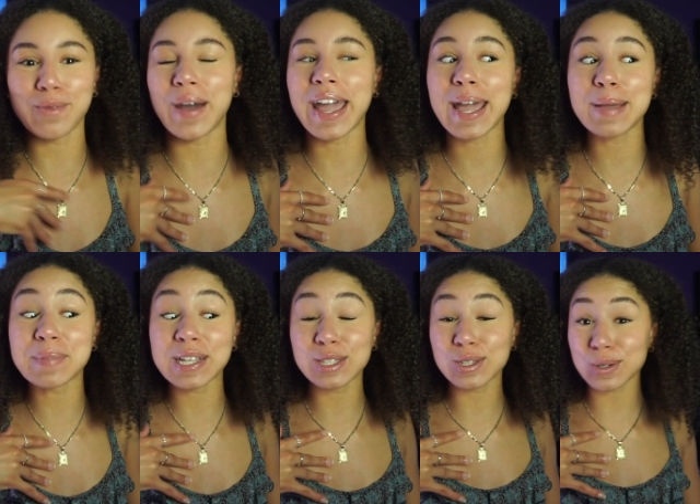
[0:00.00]
wait,
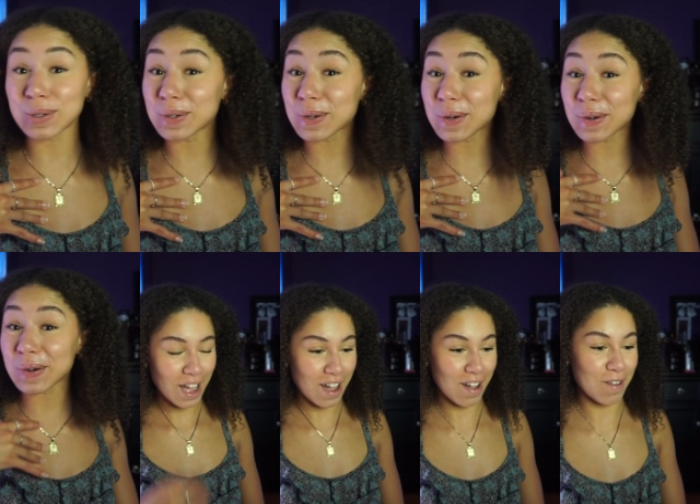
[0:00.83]
me too.
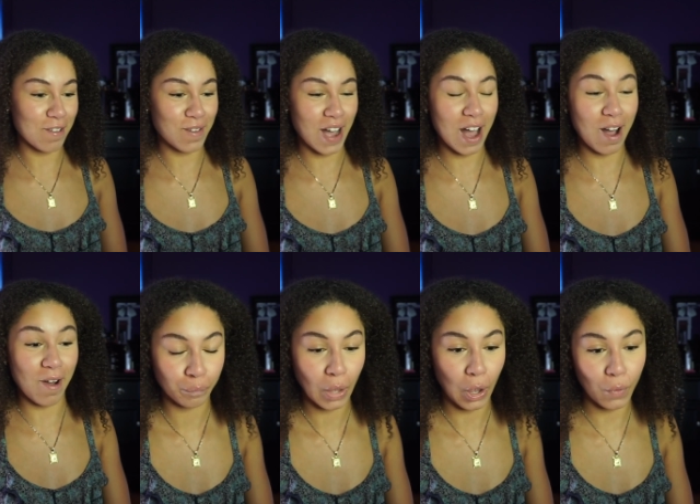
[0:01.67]
Oh,
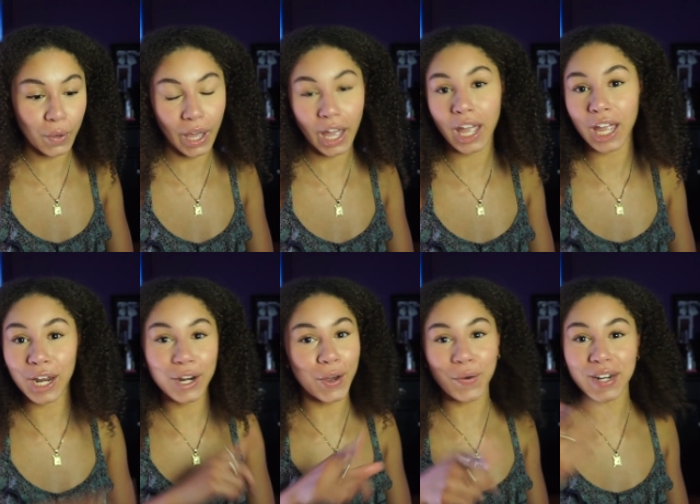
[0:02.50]
wow. Okay.
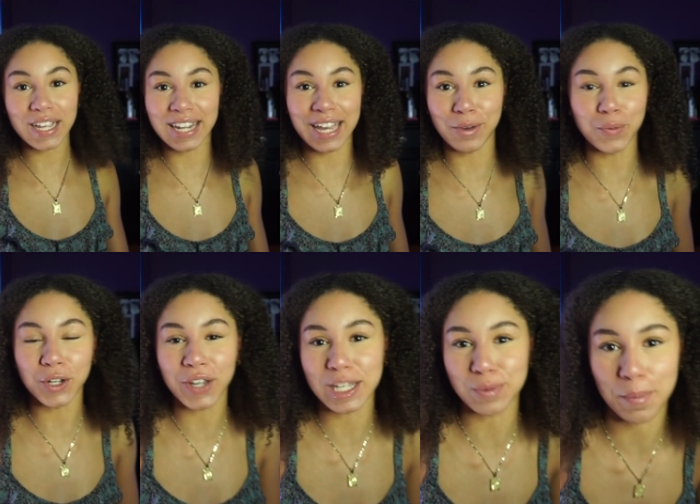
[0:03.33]
Noted. Like, what do you
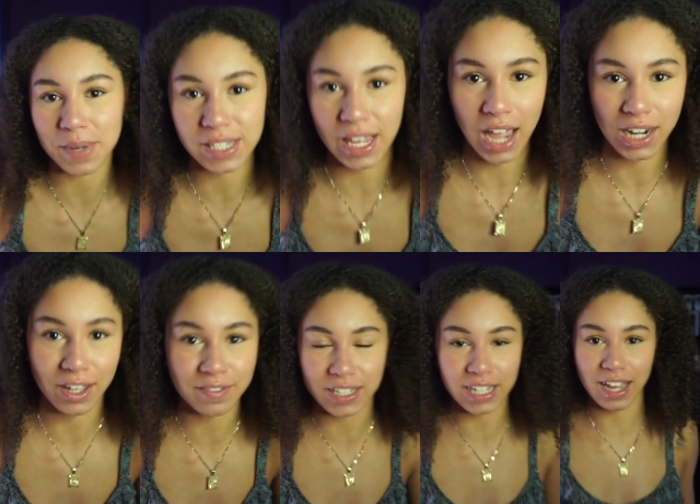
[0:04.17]
guys want me to say? I
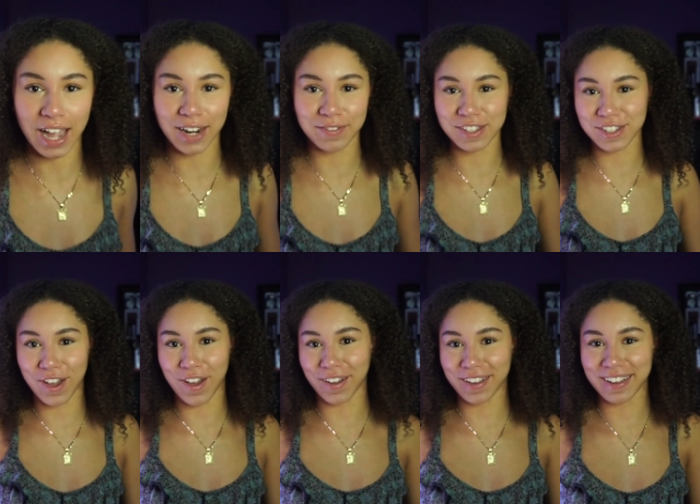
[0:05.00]
loved it. I love the
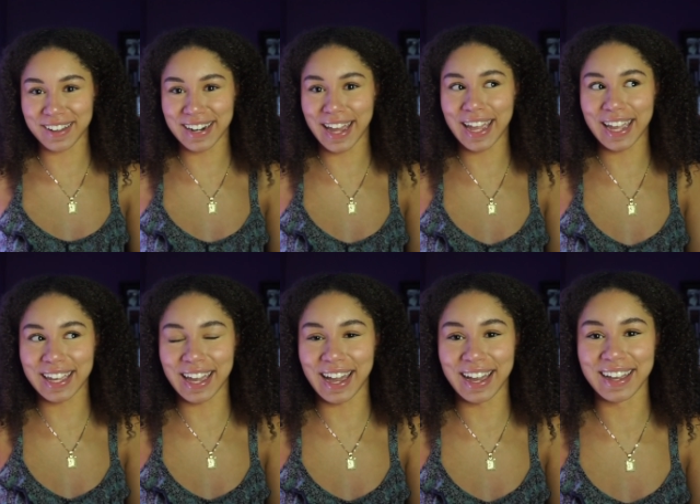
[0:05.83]
song. Like,
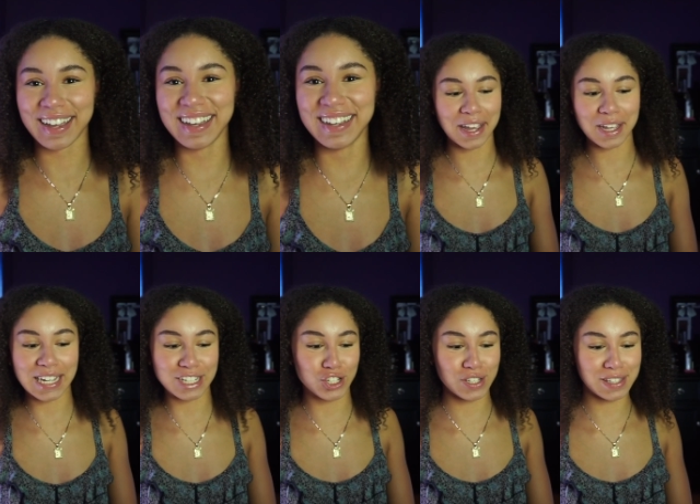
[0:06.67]
yeah. Like,
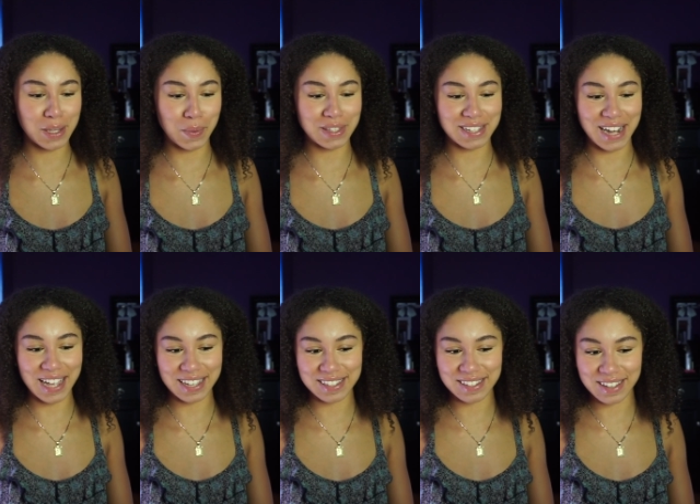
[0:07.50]
let's just see what's
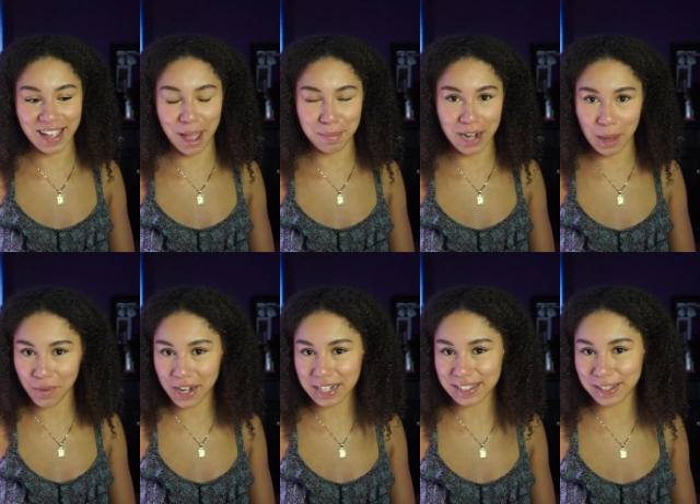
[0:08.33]
next. I mean, I'm
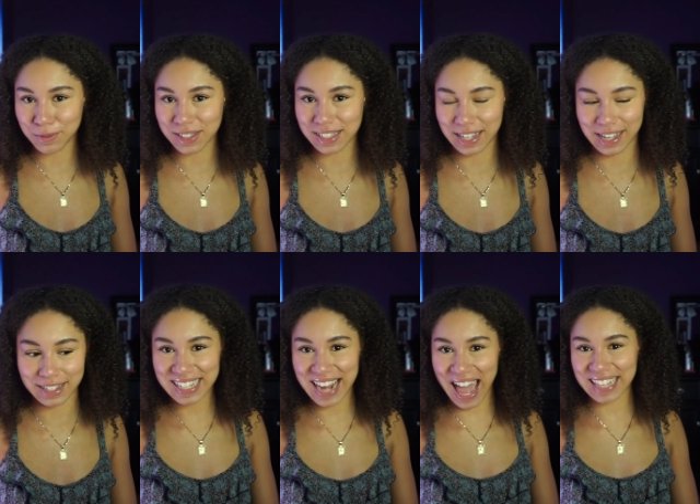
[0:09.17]
ready to see what's
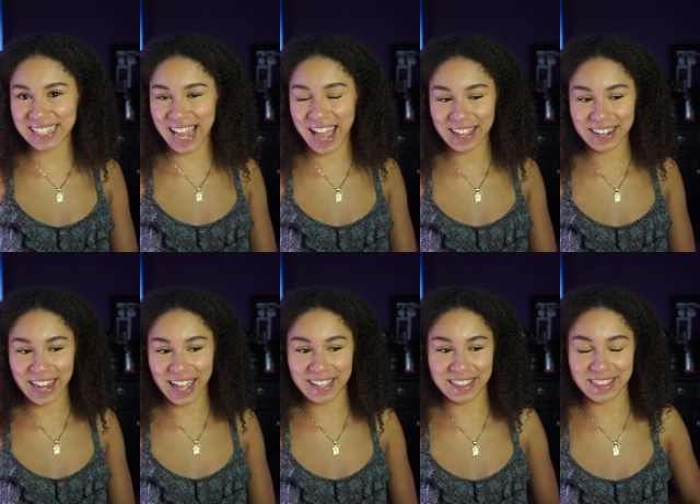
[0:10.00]
next.
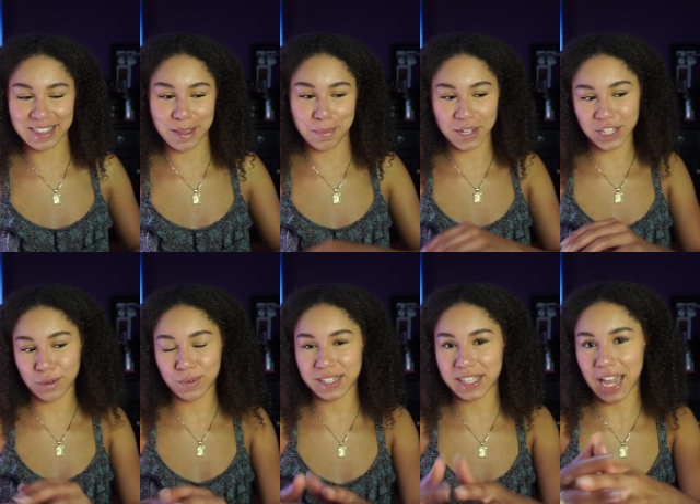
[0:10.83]
Like, the budget
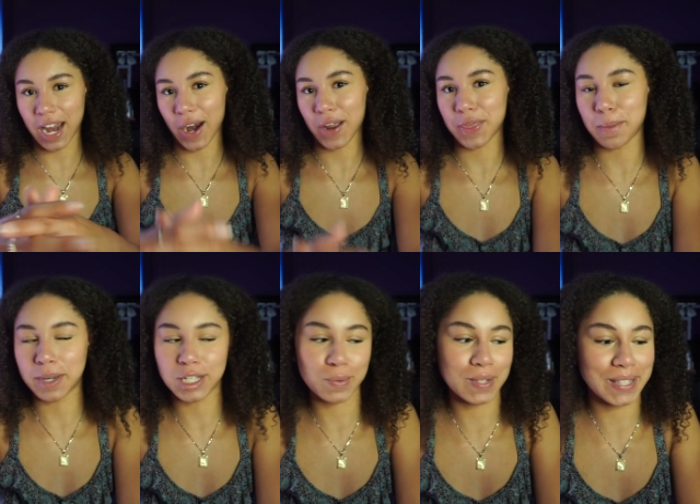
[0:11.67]
was there. The
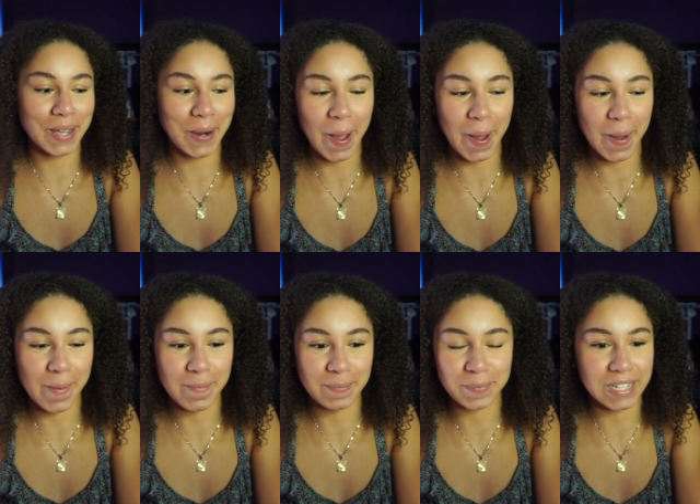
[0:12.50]
budget was there.
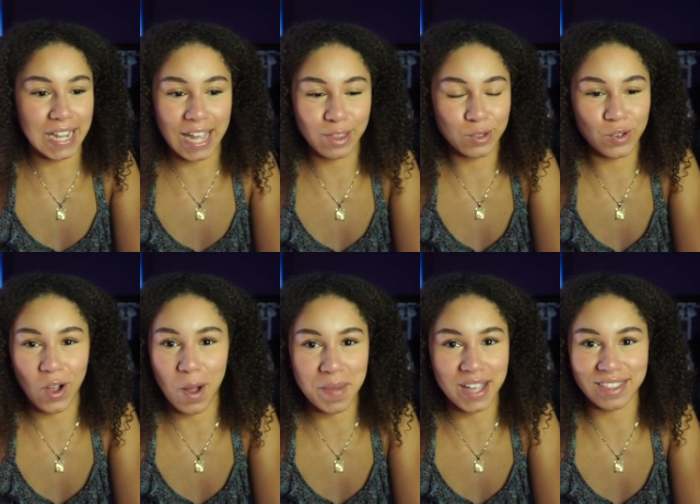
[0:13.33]
Um, but, yeah, those are
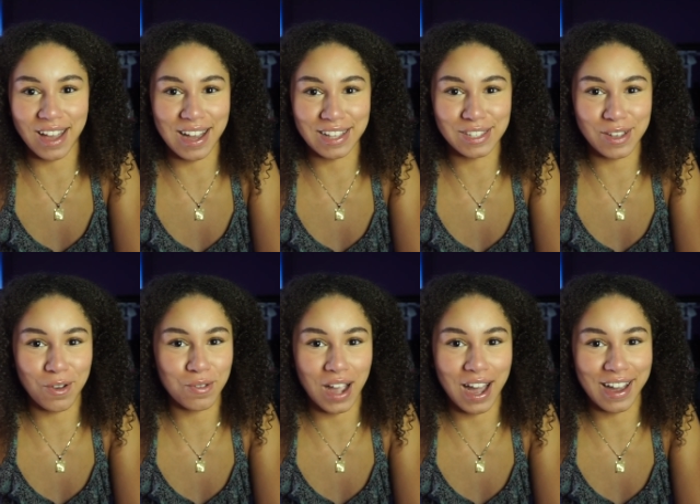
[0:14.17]
all my thoughts. Oh,
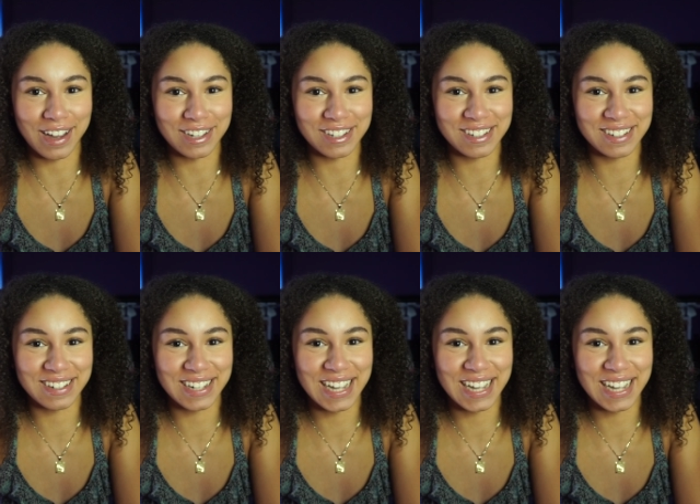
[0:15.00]
gosh.